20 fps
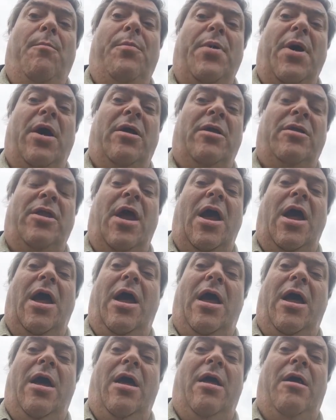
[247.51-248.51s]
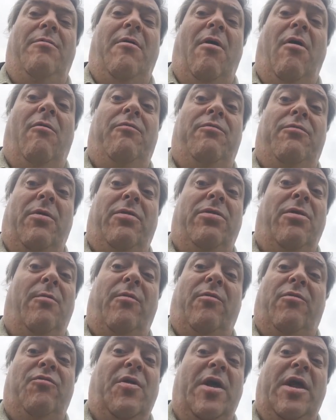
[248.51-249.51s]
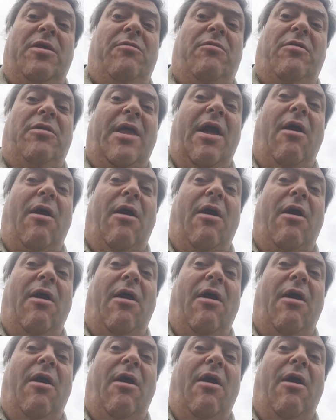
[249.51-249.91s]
But there's a number of trains that just